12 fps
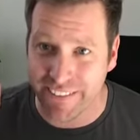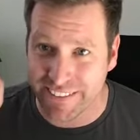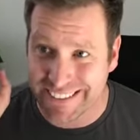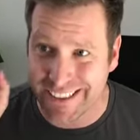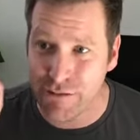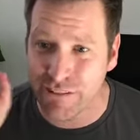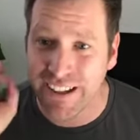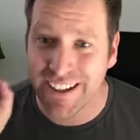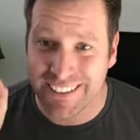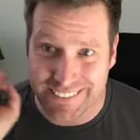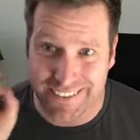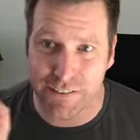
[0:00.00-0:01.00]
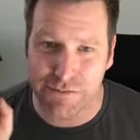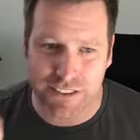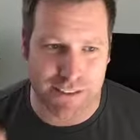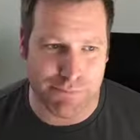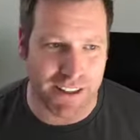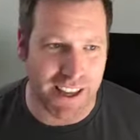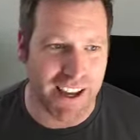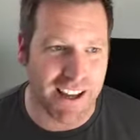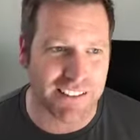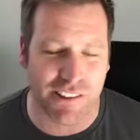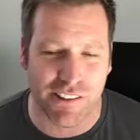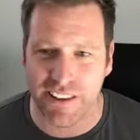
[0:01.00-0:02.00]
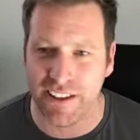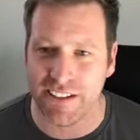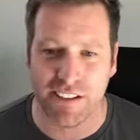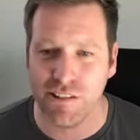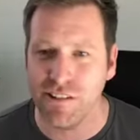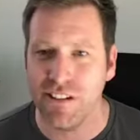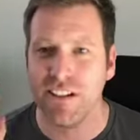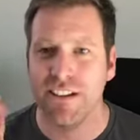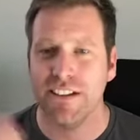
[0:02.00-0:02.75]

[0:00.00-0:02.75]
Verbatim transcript: there's still deals to be had out there you know